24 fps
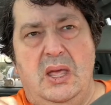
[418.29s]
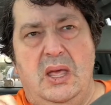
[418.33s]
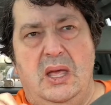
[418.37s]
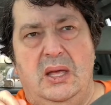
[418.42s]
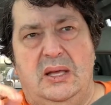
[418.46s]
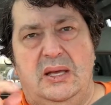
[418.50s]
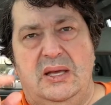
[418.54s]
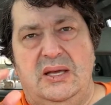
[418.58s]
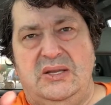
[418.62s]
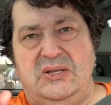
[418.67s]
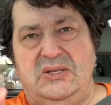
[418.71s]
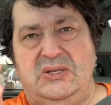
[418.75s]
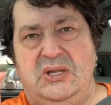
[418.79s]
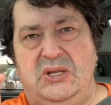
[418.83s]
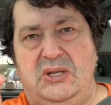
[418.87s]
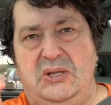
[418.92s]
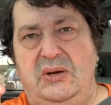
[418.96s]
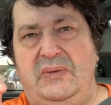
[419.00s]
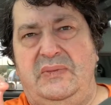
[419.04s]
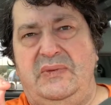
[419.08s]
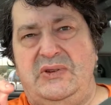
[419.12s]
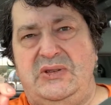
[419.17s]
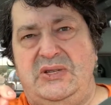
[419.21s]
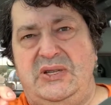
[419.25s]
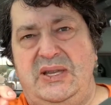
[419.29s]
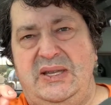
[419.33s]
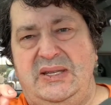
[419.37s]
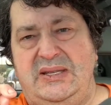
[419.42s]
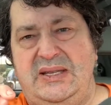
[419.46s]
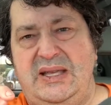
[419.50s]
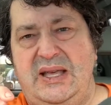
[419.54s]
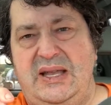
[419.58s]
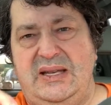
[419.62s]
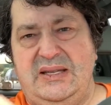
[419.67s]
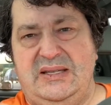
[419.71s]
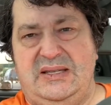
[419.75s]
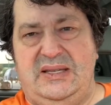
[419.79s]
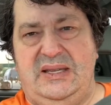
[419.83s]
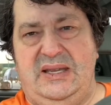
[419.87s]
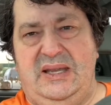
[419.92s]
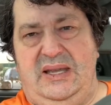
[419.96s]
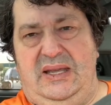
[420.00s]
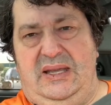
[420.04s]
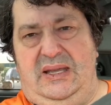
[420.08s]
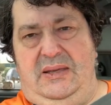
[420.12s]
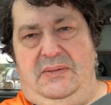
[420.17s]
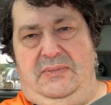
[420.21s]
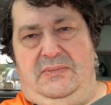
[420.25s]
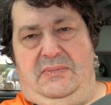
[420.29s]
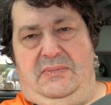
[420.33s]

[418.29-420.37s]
because the University of Tennessee,